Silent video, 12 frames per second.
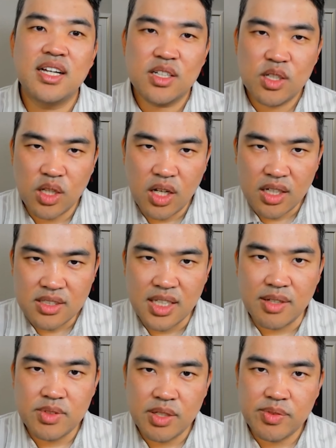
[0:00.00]
Clocks
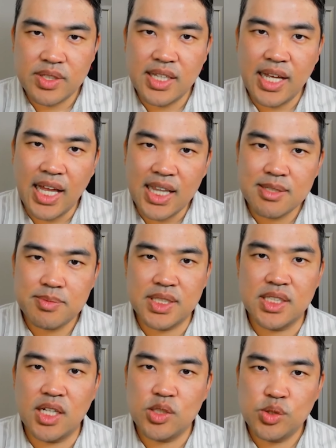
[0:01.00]
have different
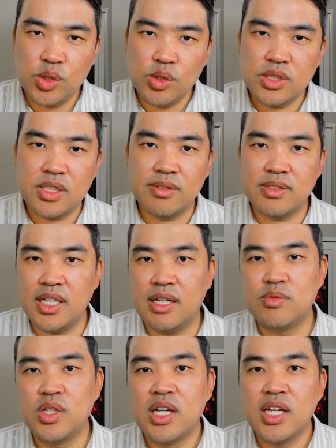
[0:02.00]
elements associated with
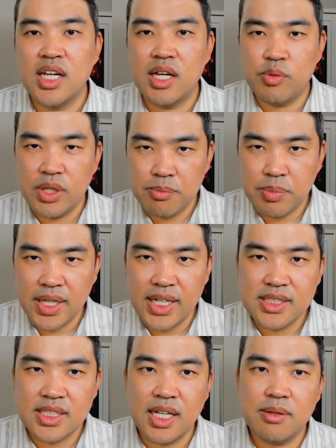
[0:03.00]
them. We can
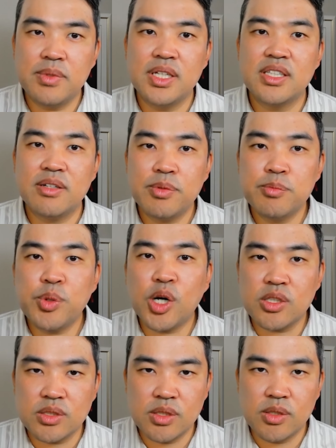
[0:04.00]
place them in different
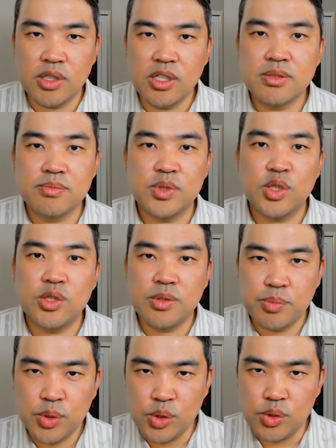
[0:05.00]
parts of the home to
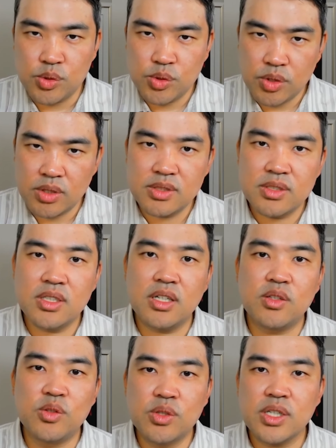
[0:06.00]
improve certain
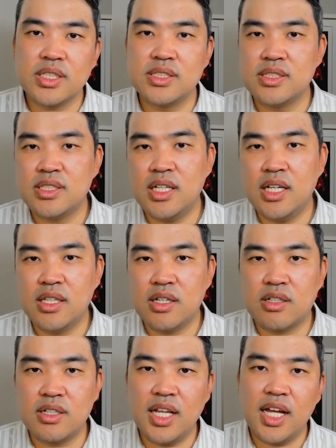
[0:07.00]
organs in
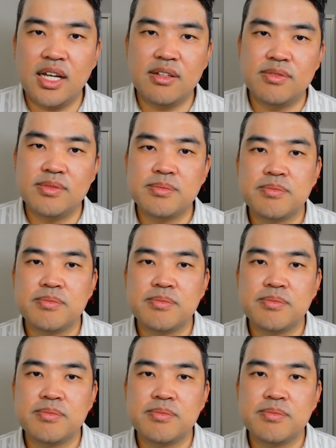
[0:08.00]
our life.